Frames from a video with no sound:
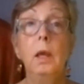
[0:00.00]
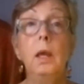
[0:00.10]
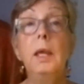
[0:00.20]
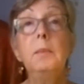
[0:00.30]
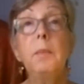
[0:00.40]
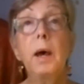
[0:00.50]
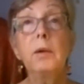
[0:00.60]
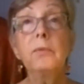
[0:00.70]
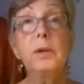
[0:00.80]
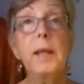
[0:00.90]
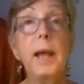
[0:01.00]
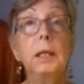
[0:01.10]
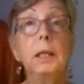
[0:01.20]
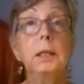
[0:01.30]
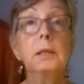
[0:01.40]
In modern
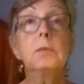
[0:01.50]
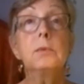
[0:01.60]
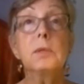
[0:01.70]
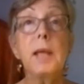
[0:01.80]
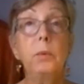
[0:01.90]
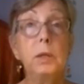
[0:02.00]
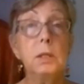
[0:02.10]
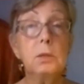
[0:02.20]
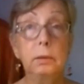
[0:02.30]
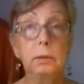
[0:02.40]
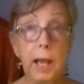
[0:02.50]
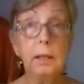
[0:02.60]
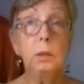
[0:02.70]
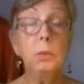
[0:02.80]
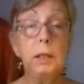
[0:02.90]
vernacular, Samhain is called
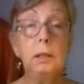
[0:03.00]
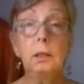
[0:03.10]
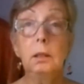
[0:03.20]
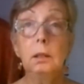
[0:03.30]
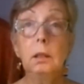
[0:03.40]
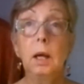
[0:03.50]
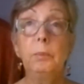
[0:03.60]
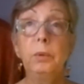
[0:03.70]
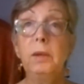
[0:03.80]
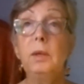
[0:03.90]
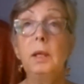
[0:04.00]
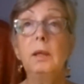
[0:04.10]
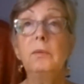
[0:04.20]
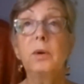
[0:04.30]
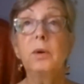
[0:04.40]
Halloween,
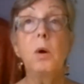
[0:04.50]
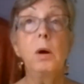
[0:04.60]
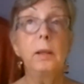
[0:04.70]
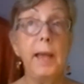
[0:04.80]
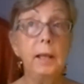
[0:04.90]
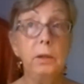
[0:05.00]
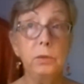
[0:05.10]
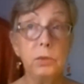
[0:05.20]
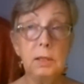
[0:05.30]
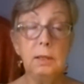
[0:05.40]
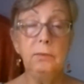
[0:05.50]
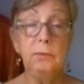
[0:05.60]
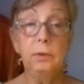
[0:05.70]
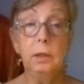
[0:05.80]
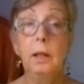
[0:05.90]
abbreviated from All Hallows Eve,
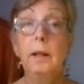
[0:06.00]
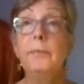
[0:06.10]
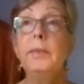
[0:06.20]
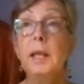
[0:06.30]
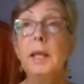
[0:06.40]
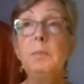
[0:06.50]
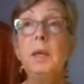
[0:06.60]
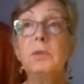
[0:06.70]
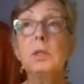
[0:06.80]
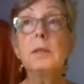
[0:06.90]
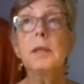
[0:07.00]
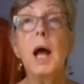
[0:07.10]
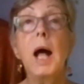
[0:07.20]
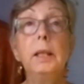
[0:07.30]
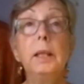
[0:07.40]
the name given to the
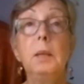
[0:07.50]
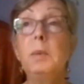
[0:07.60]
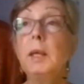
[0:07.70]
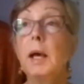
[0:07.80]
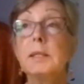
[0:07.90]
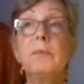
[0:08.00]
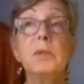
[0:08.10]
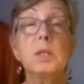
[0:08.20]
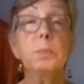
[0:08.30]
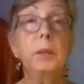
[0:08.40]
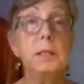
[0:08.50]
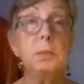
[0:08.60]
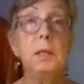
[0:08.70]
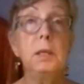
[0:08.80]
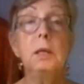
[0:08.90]
holiday because of its
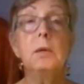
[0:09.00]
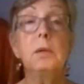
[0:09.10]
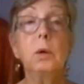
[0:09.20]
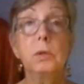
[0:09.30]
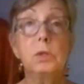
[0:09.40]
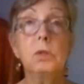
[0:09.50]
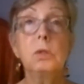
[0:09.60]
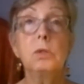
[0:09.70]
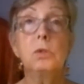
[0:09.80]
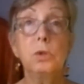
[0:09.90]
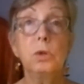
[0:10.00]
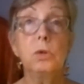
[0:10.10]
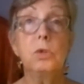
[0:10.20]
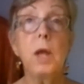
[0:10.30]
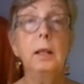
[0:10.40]
placement near the Christian's
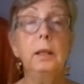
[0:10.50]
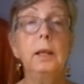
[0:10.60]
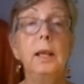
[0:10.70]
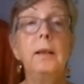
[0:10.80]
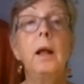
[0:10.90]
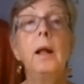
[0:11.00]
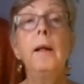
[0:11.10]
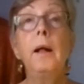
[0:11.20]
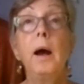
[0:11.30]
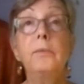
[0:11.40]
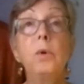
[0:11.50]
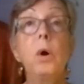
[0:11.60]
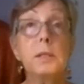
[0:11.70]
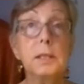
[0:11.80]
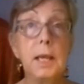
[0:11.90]
church holiday of
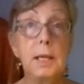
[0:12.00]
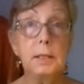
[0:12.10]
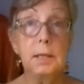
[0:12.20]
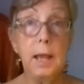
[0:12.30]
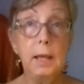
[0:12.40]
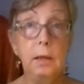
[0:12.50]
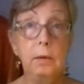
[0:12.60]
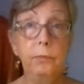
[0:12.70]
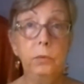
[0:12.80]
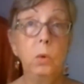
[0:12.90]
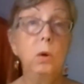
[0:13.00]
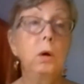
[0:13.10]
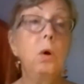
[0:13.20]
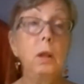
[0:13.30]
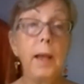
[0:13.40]
All Saints' Day, or
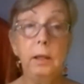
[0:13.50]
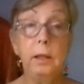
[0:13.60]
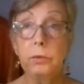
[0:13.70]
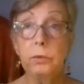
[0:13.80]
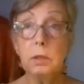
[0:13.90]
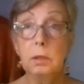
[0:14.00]
All Hallows.